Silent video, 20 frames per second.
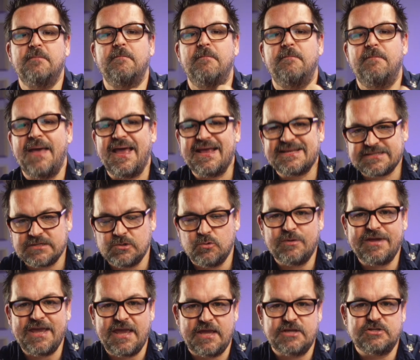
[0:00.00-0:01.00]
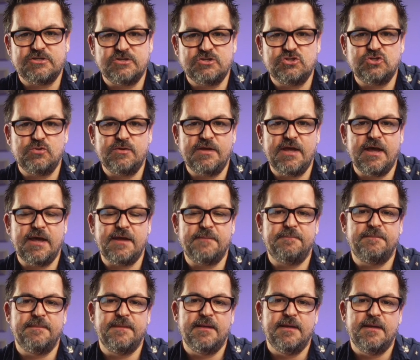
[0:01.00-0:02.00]
best locations you
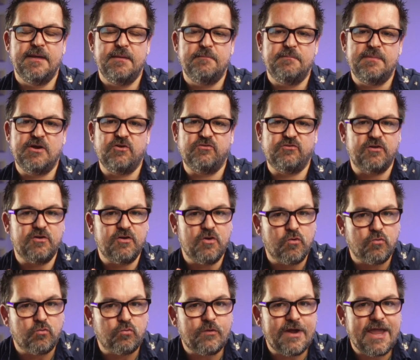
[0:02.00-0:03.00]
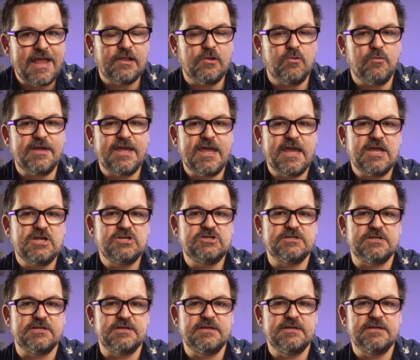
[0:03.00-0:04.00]
can, because a great
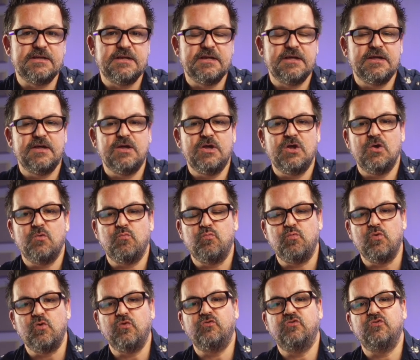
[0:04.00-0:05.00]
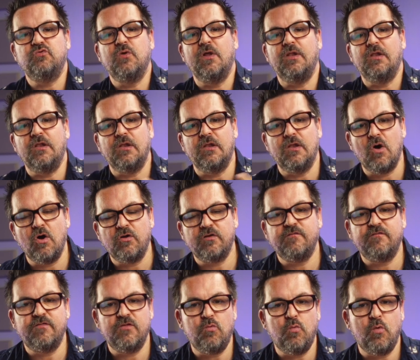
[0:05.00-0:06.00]
location will do a lot
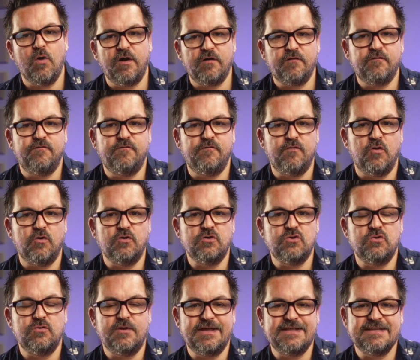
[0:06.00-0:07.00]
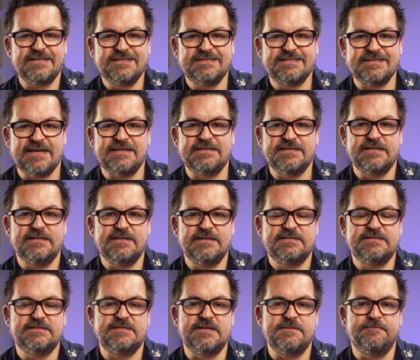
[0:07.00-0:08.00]
of the work for you in setting the
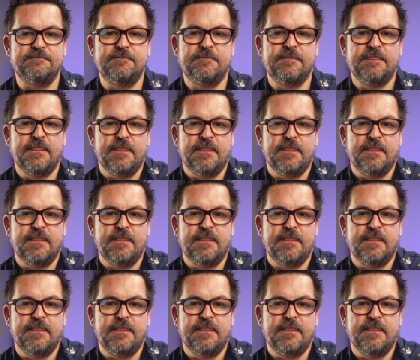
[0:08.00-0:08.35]
scene.